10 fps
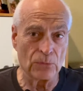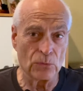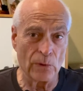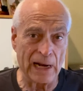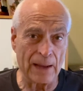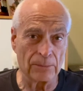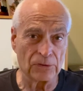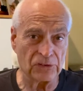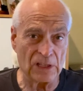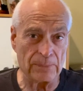when I'm
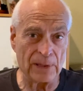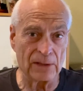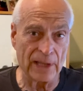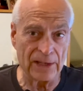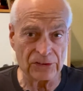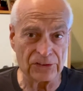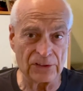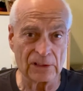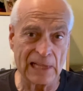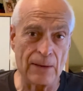sleeping, laying
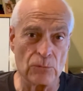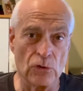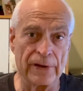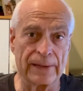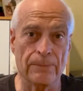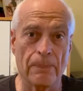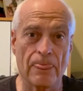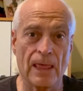still, not moving,